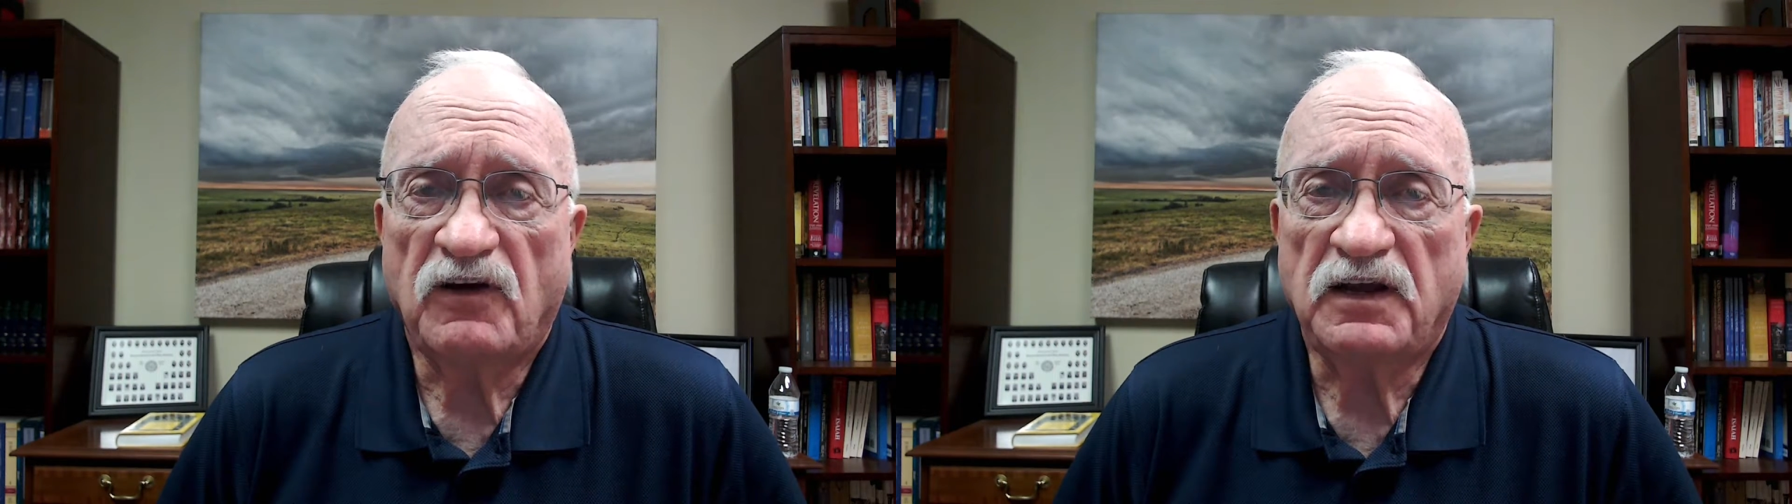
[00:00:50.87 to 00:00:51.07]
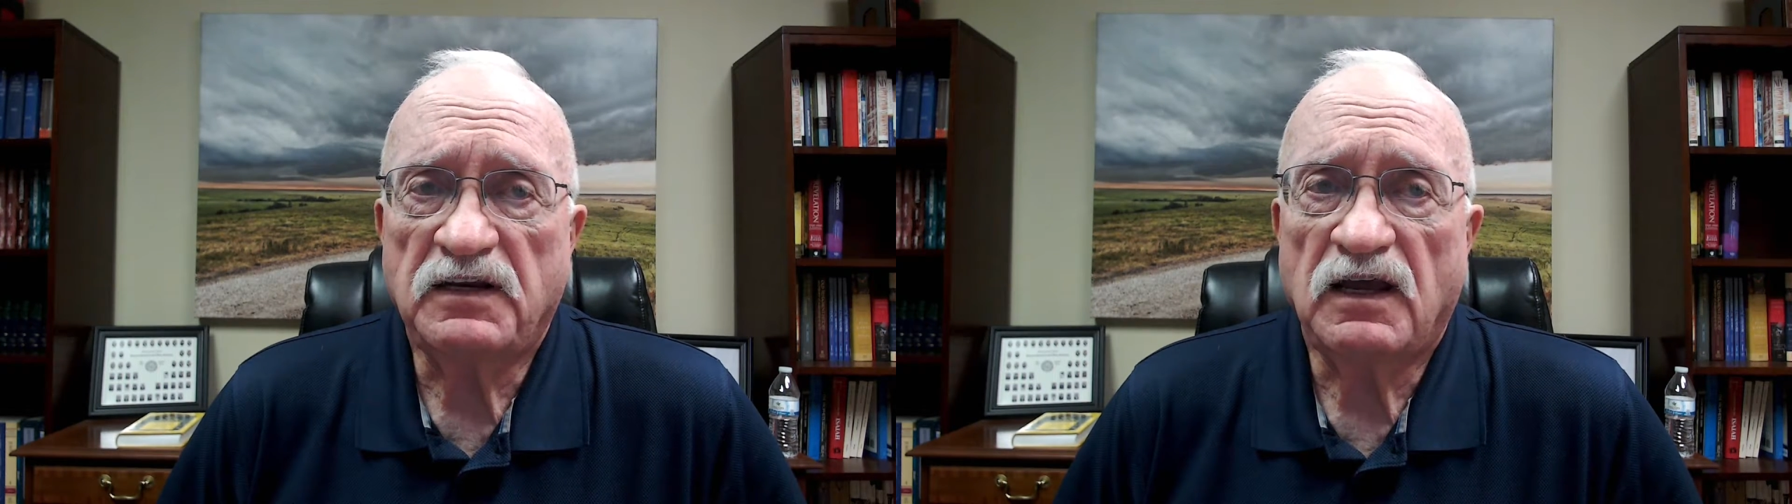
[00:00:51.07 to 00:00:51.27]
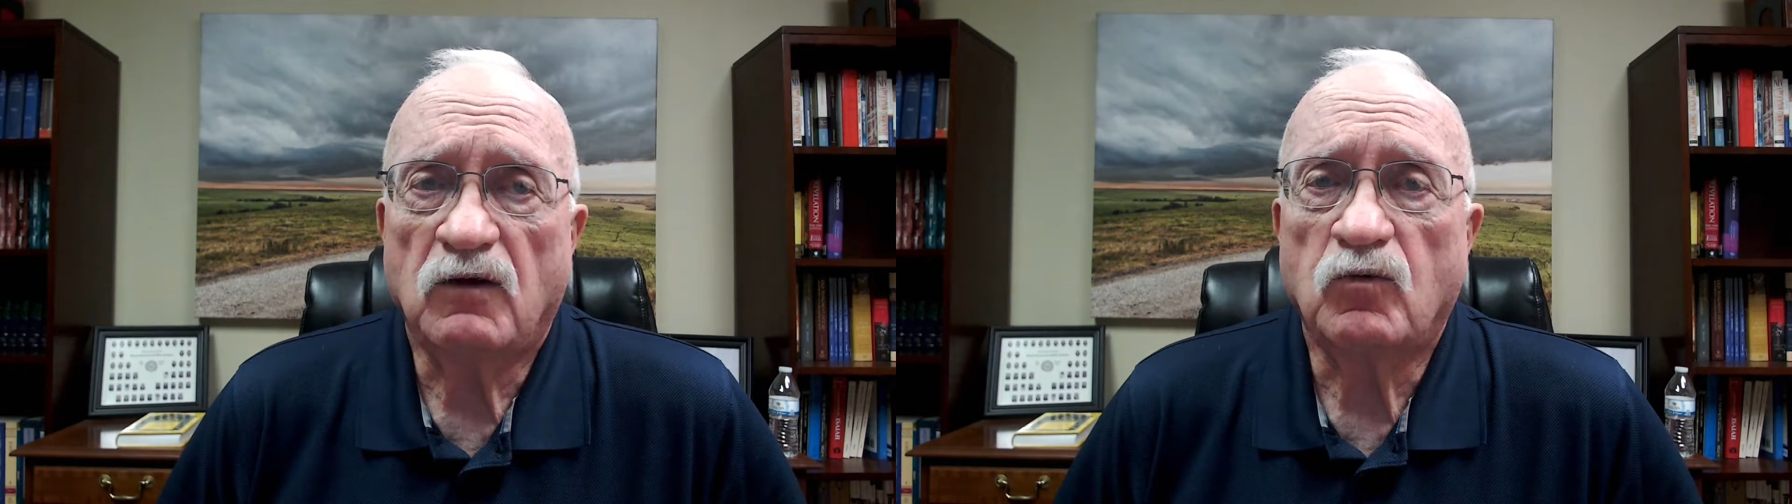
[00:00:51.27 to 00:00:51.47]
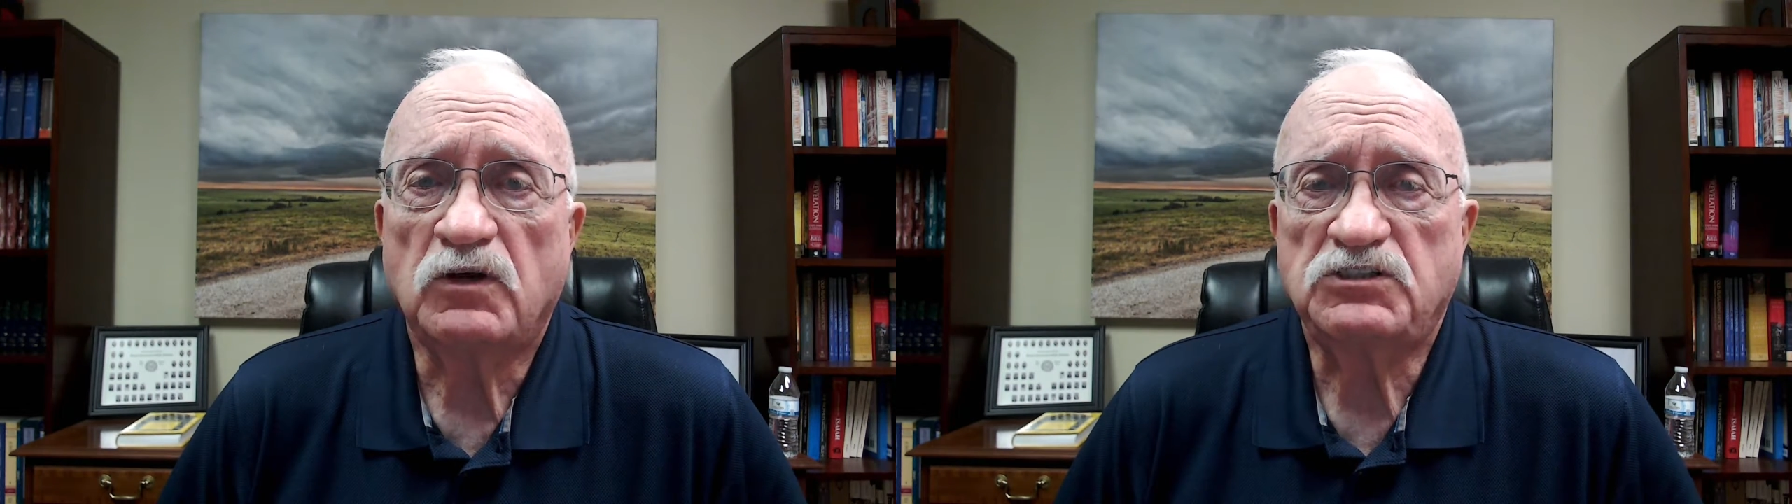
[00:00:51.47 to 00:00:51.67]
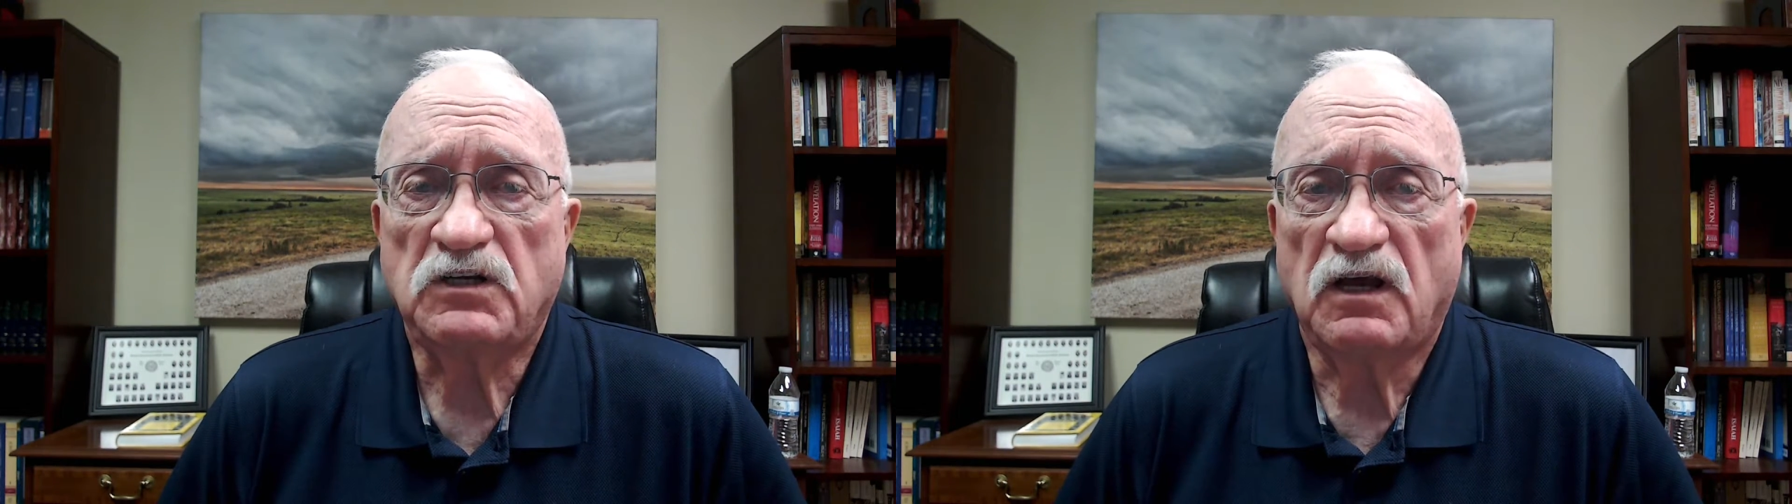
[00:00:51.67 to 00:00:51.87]
find out
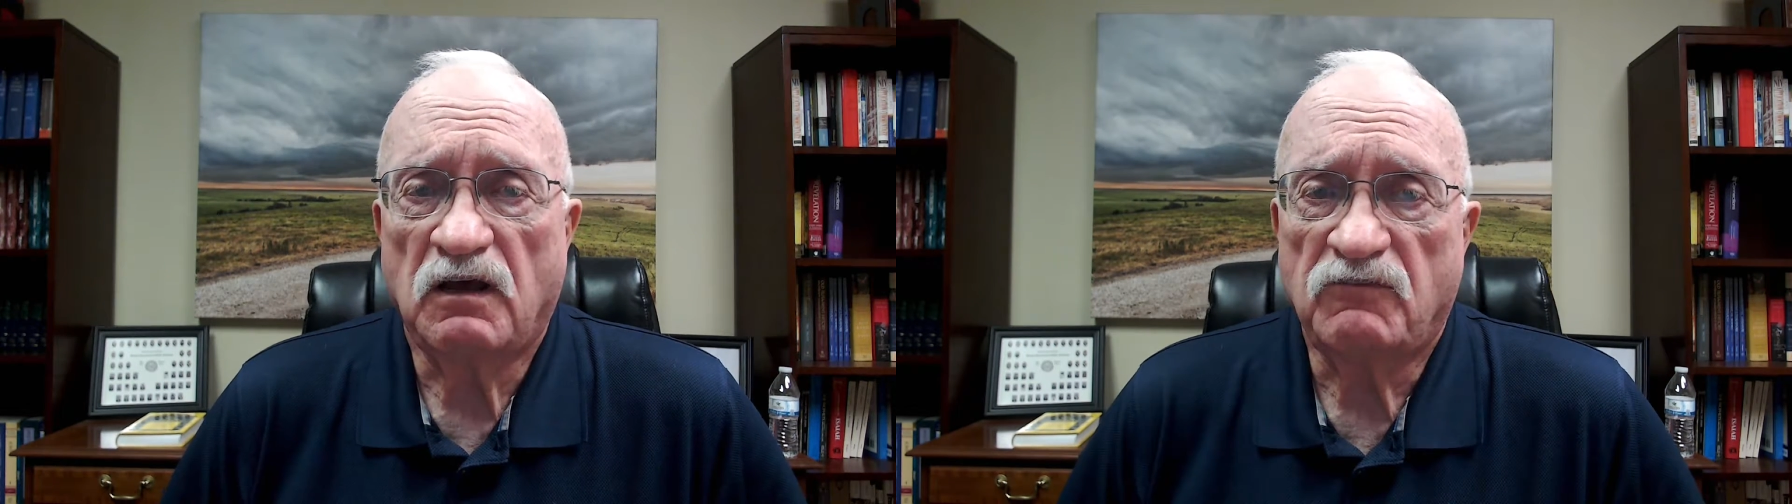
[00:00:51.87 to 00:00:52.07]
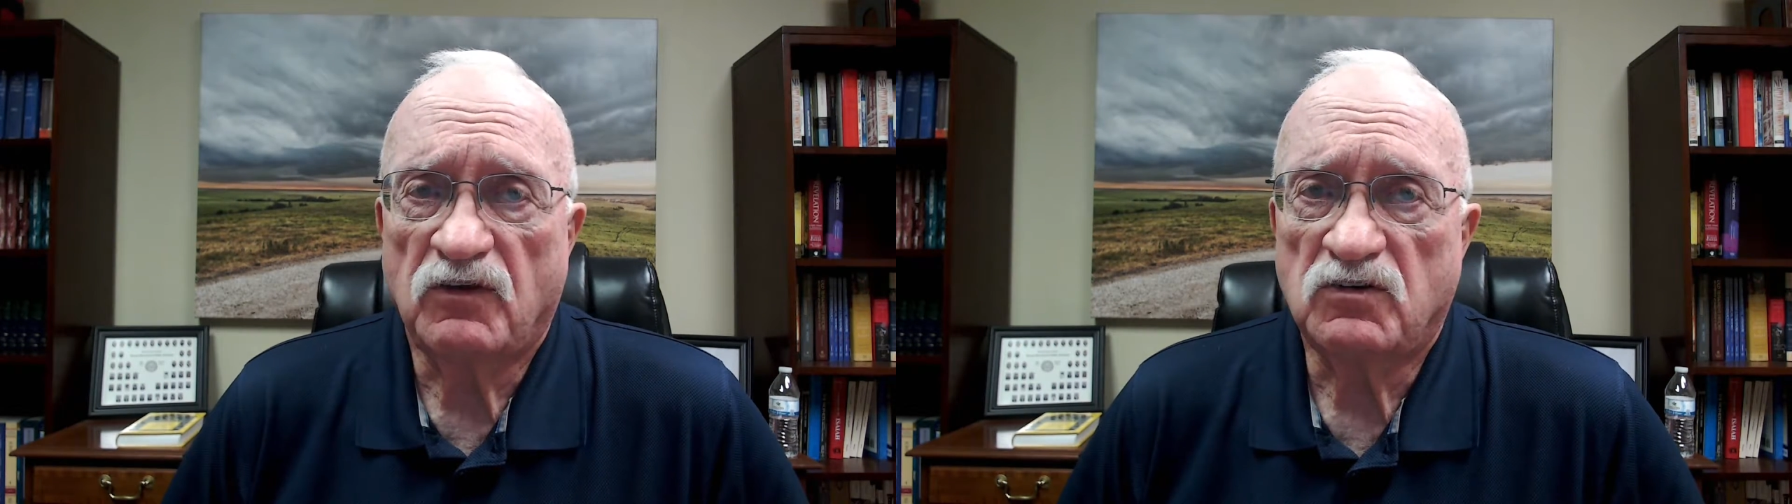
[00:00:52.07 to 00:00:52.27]
which of